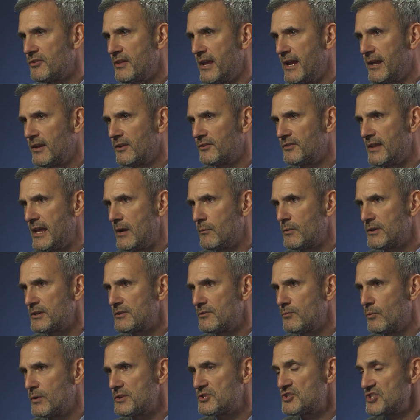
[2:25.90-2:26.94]
things that
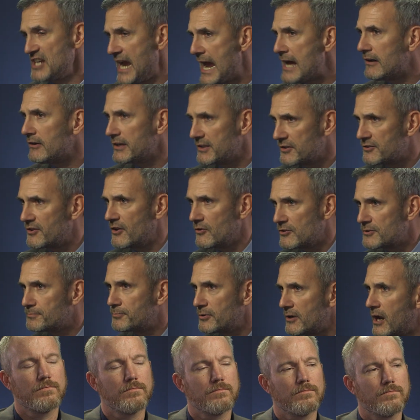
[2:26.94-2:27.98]
would, would challenge those
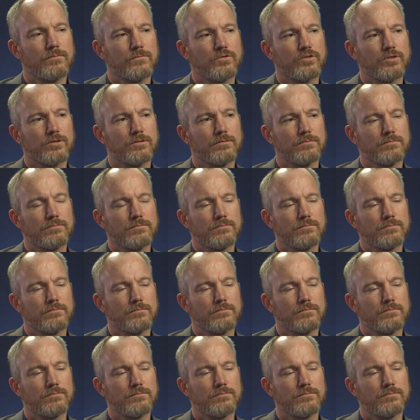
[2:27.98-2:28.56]
priors. Sure.